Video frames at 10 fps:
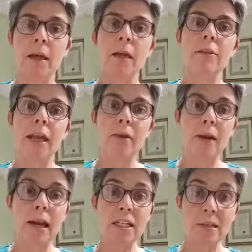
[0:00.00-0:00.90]
they will
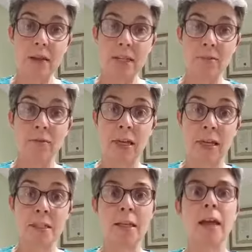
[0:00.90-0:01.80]
actually be deflated
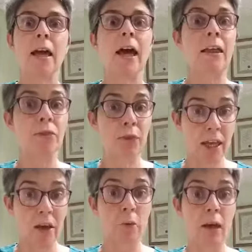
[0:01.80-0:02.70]
and they
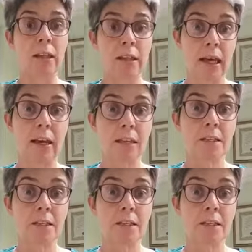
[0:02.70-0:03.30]
will get it.